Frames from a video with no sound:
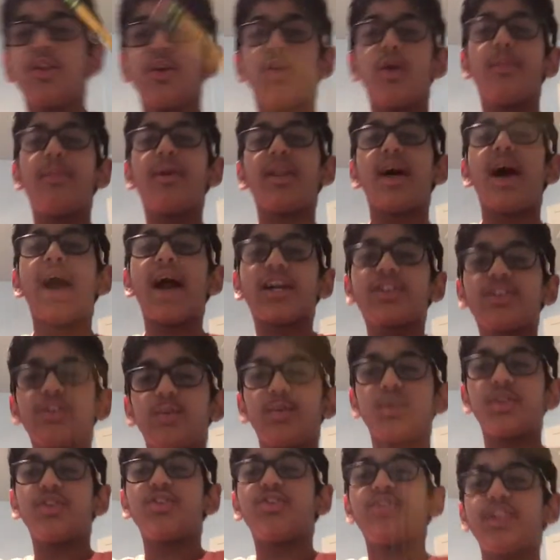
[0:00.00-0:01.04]
a bit of action
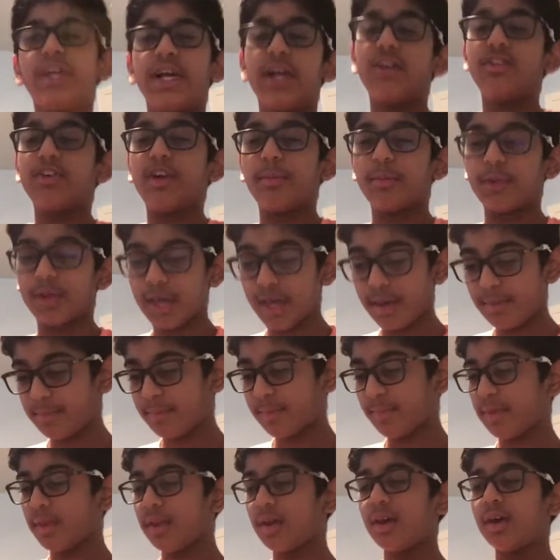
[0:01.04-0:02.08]
with your snare drum, okay?
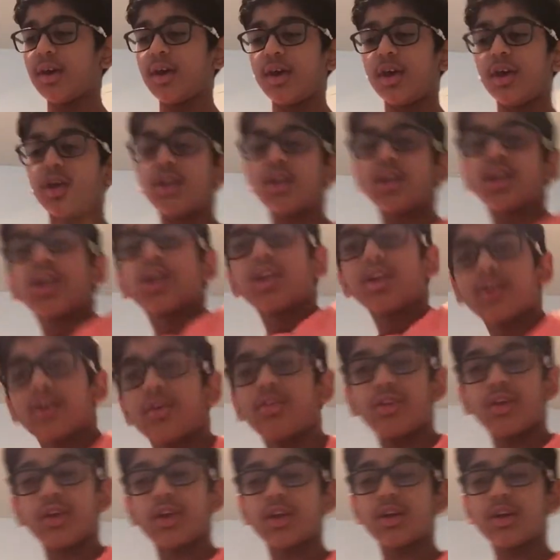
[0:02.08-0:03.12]

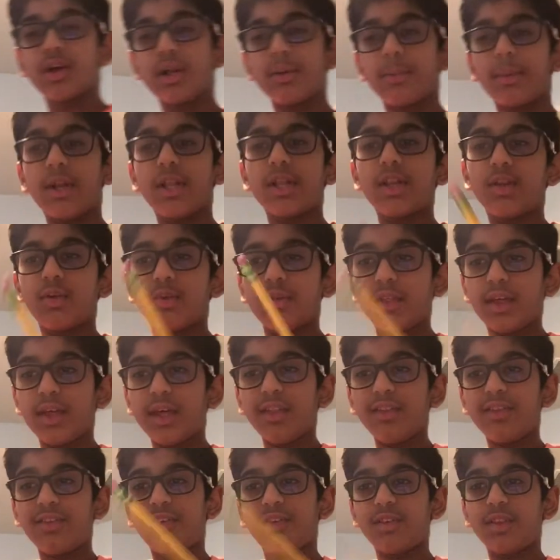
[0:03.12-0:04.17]
So you're gonna want to do this.